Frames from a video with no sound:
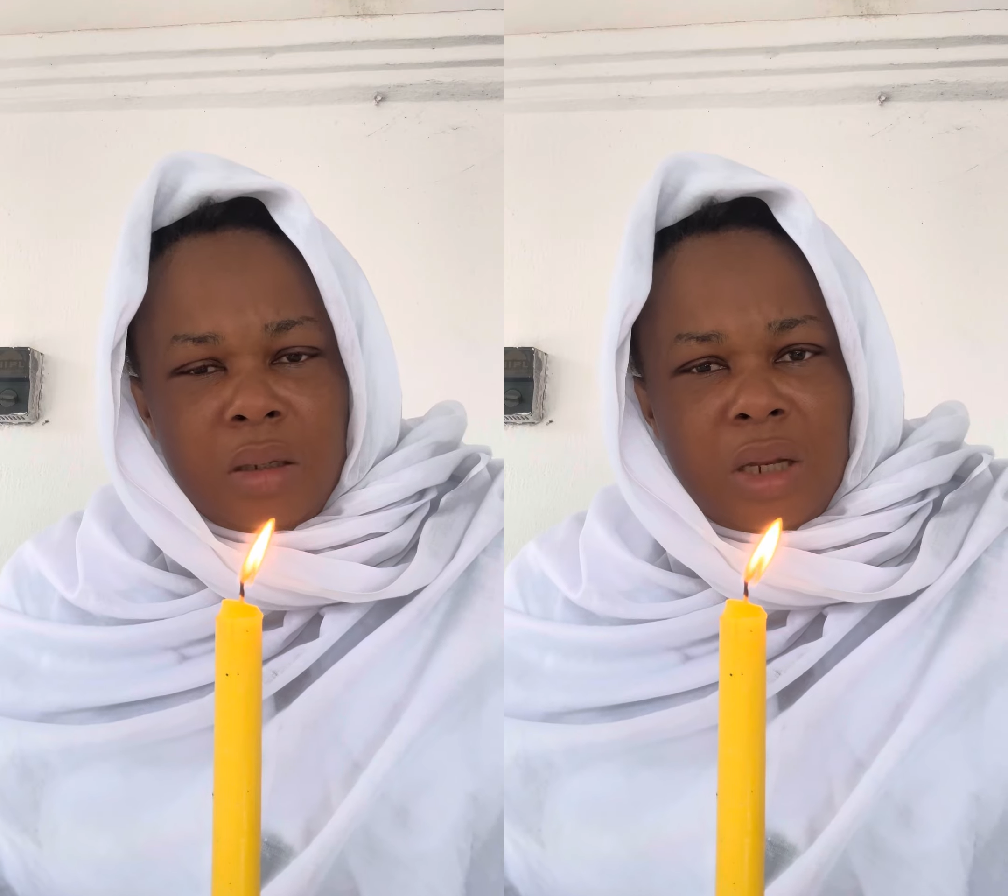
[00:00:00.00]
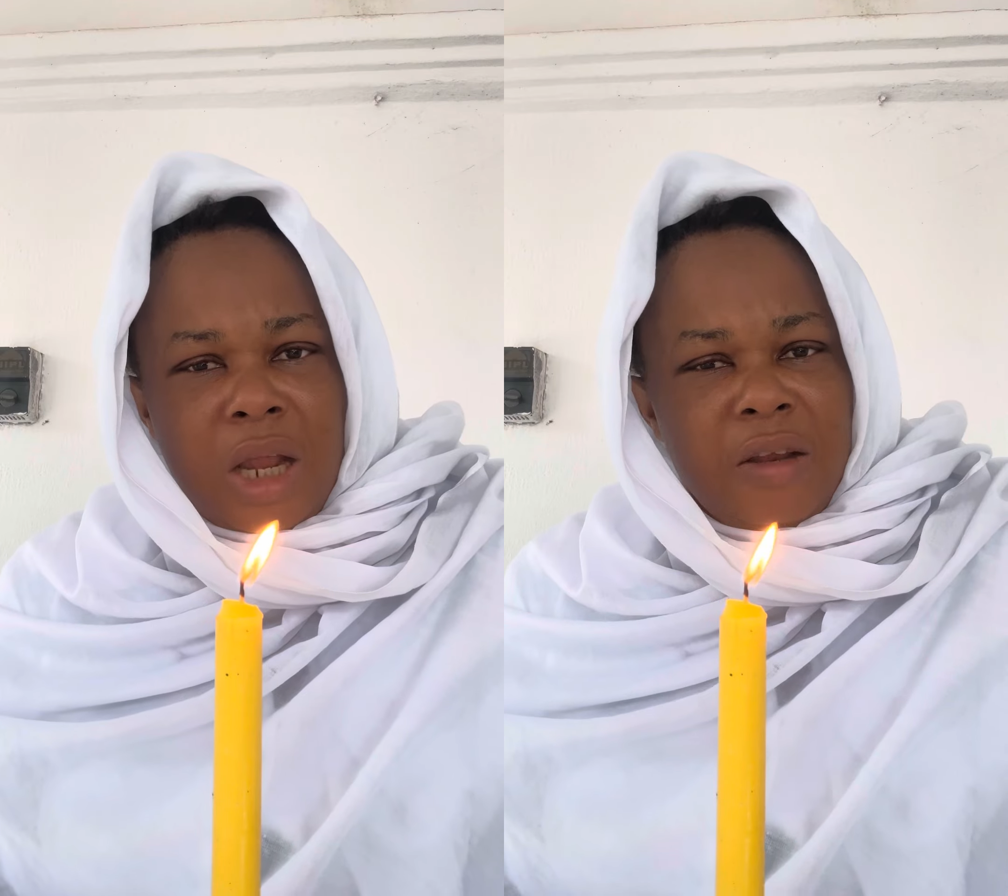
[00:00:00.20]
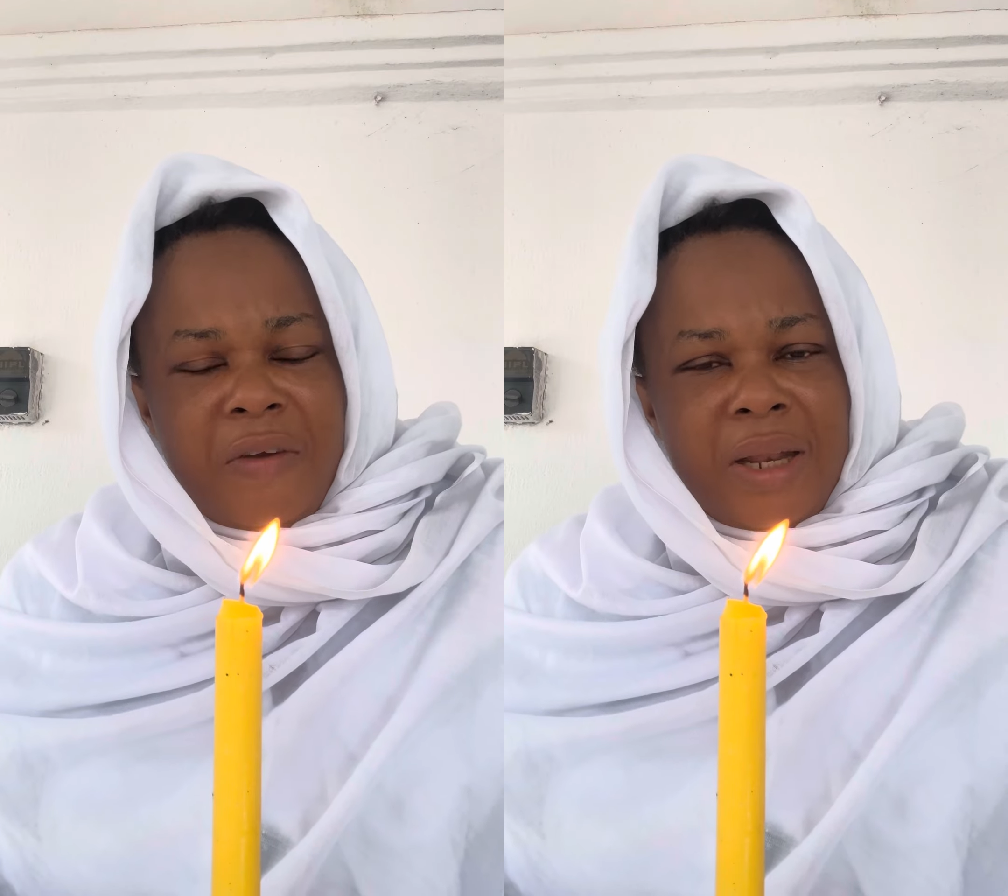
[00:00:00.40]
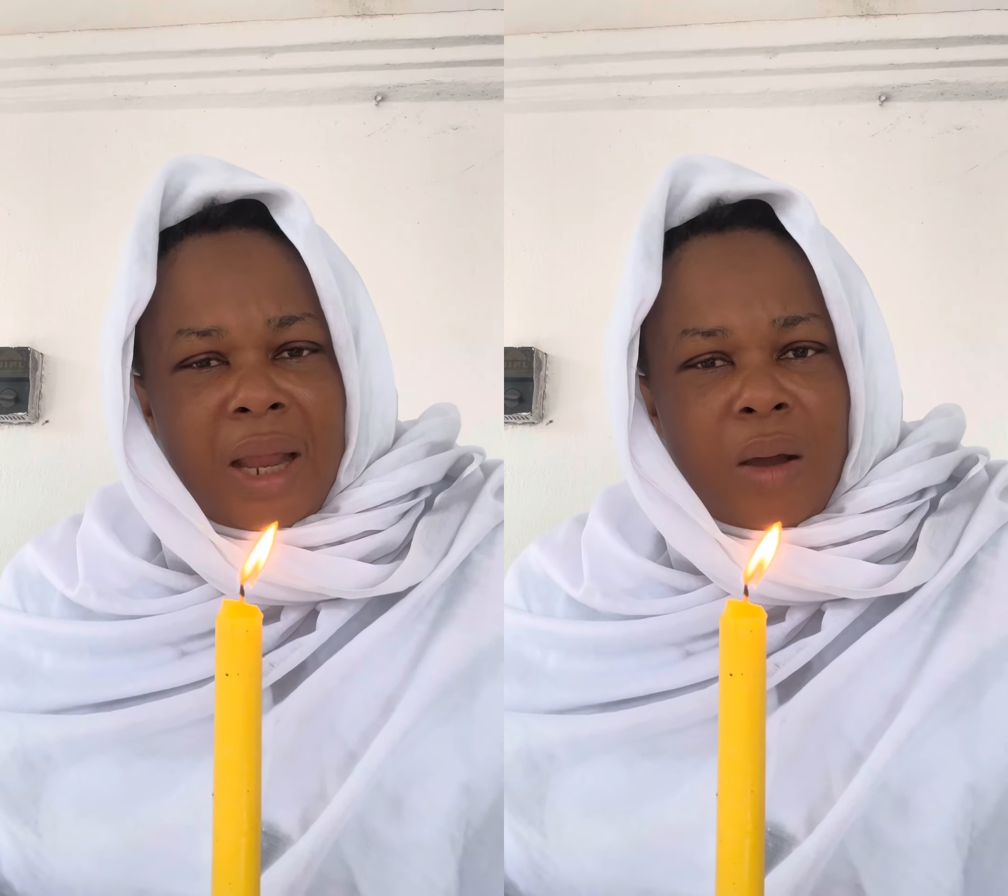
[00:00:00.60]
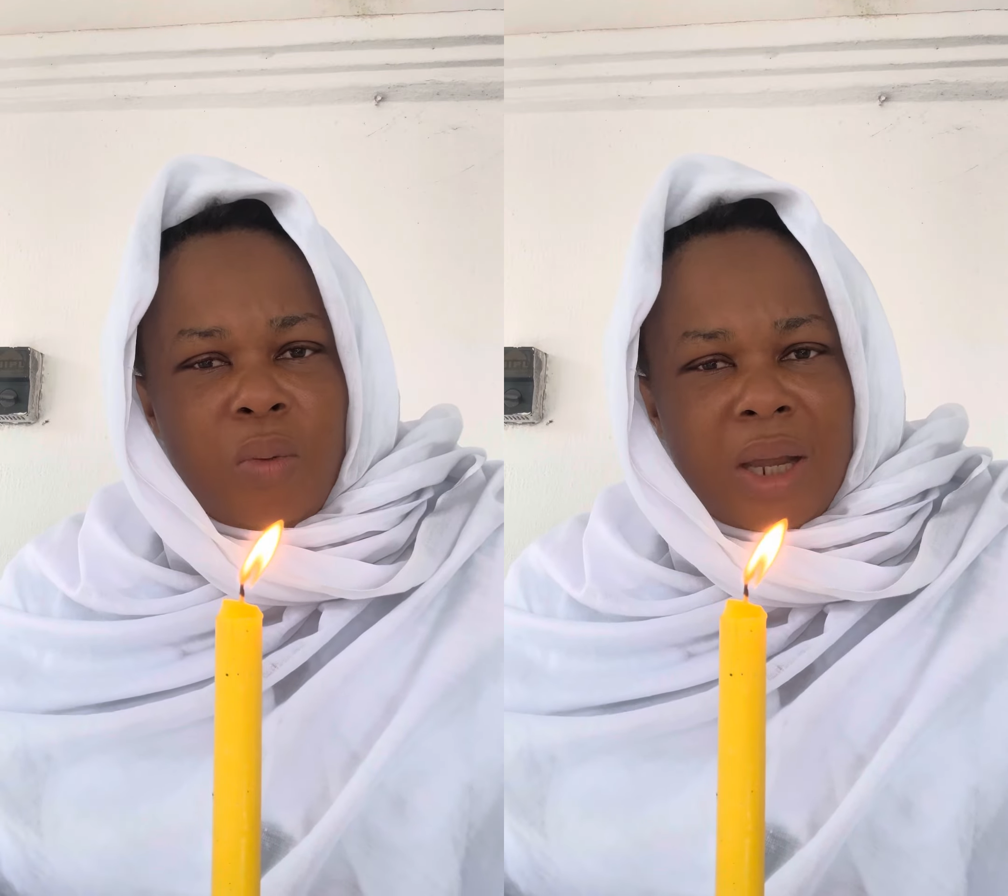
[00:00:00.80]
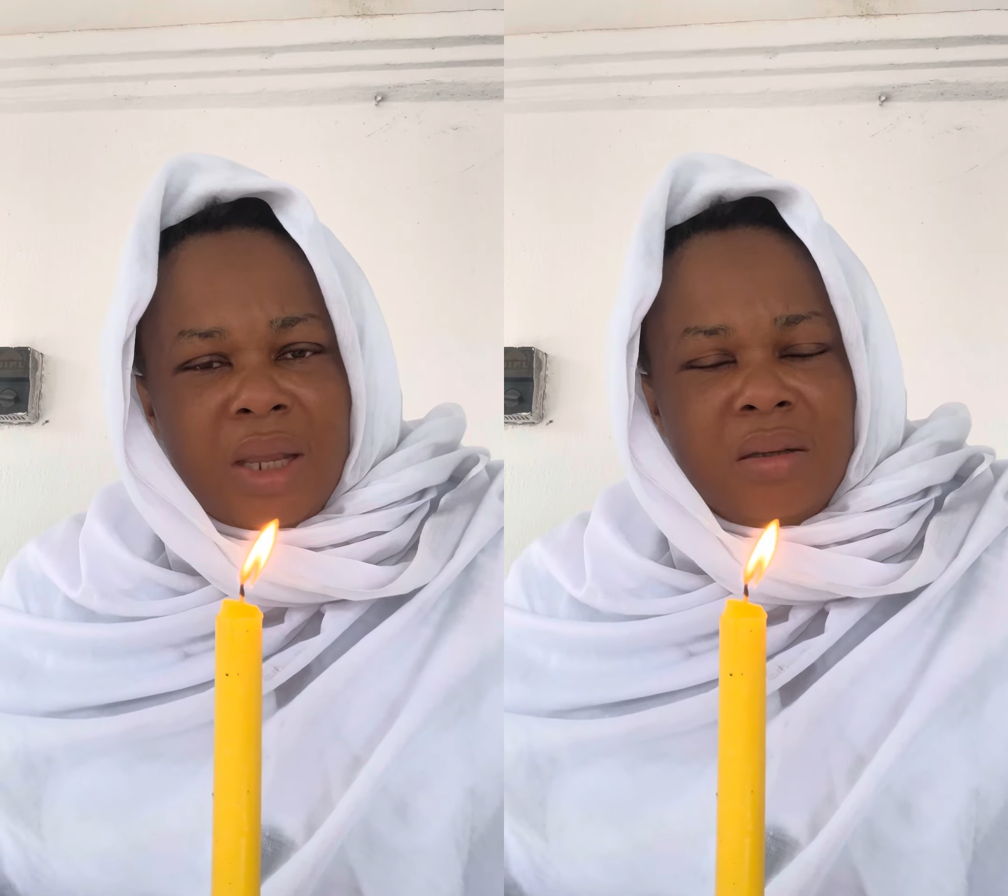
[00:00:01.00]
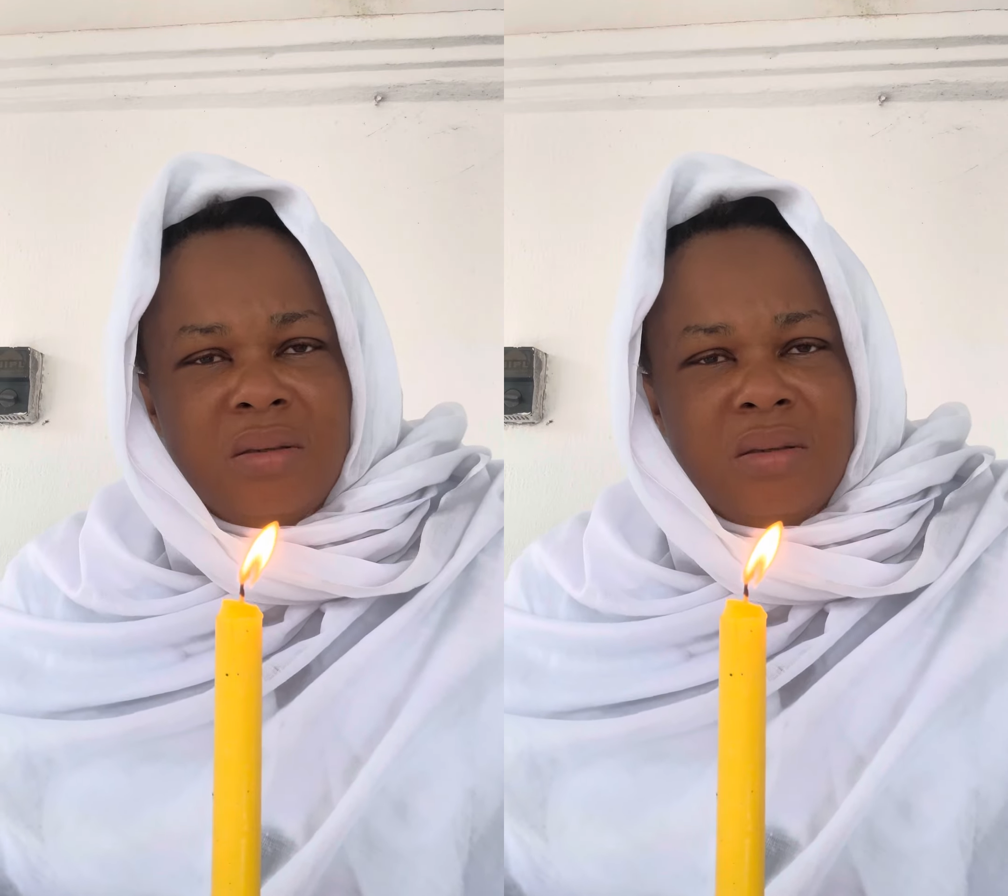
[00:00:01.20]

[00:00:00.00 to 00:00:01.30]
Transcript: And if I now wagi,